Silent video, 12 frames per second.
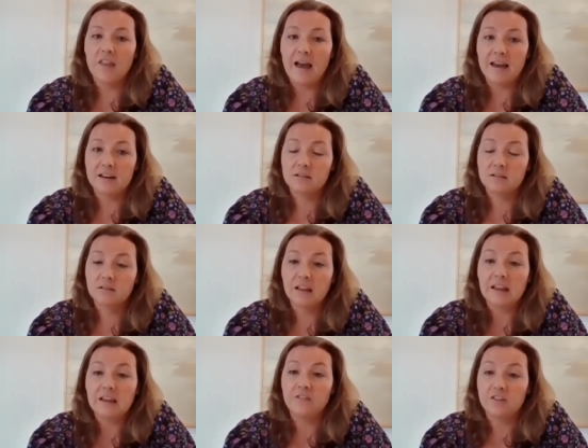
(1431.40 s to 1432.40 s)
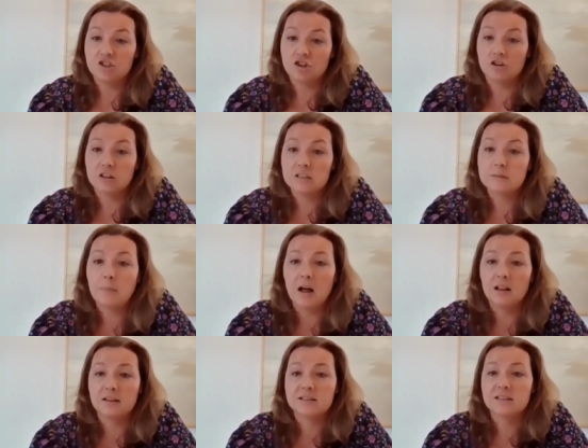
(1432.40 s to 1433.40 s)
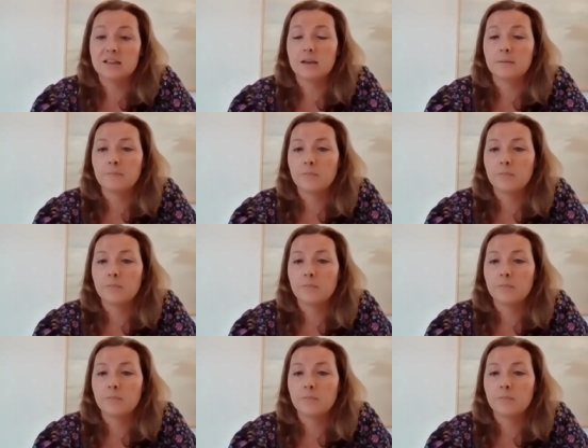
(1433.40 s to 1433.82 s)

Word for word: that life insurance policy